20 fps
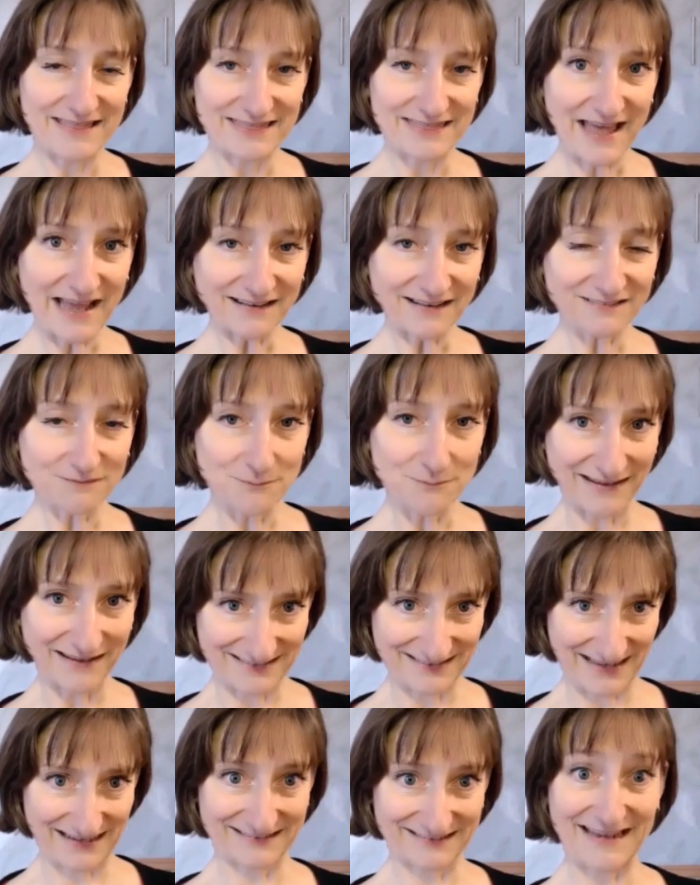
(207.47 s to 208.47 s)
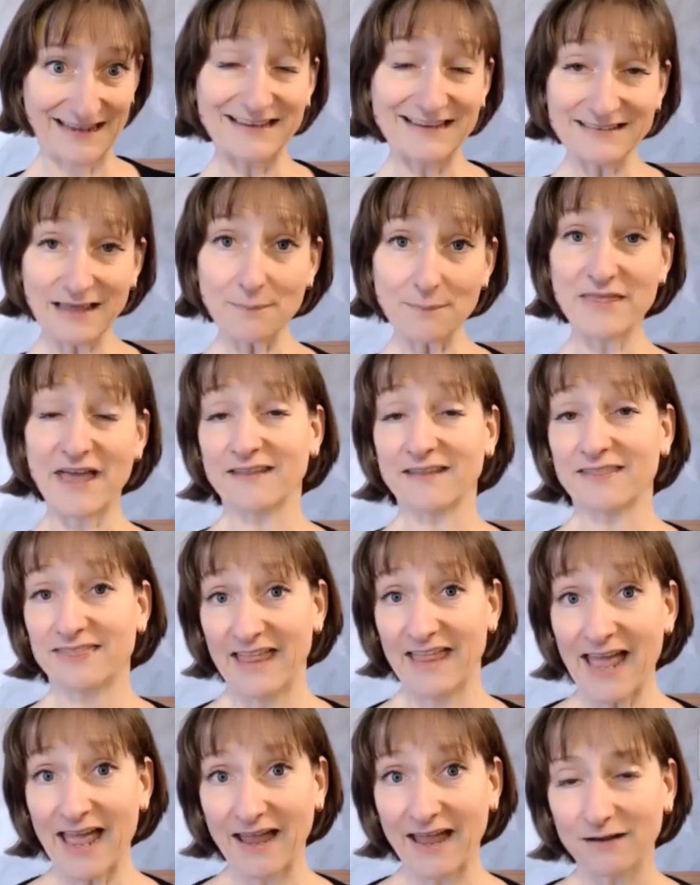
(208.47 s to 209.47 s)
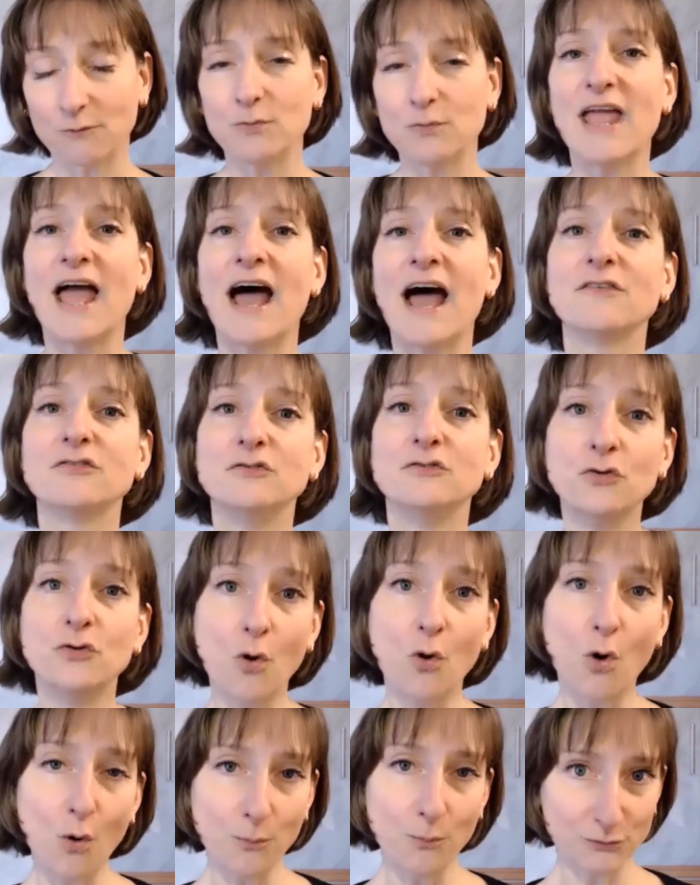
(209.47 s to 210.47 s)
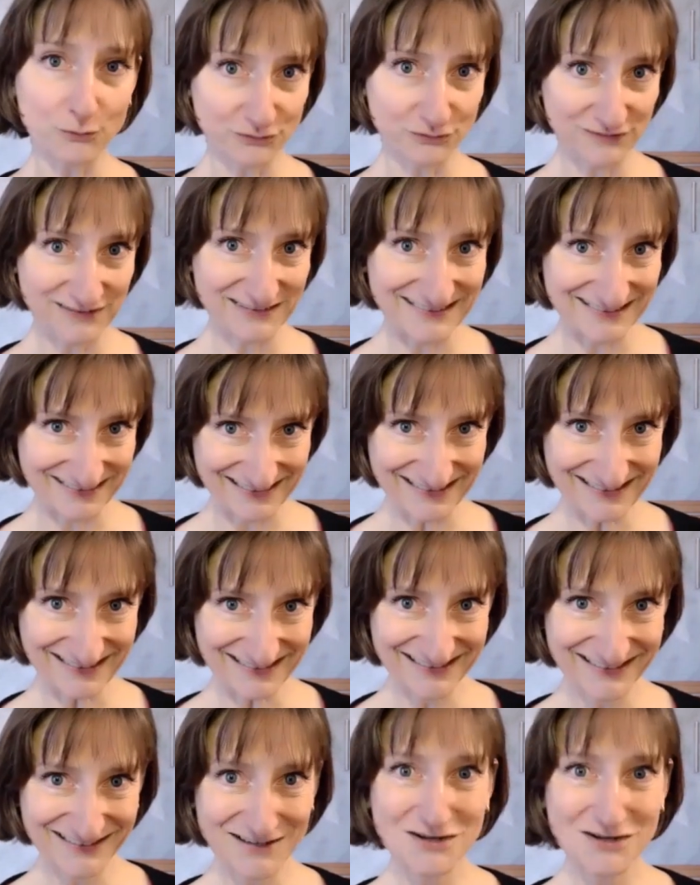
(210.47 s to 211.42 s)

That makes sense, except that then we have no opportunity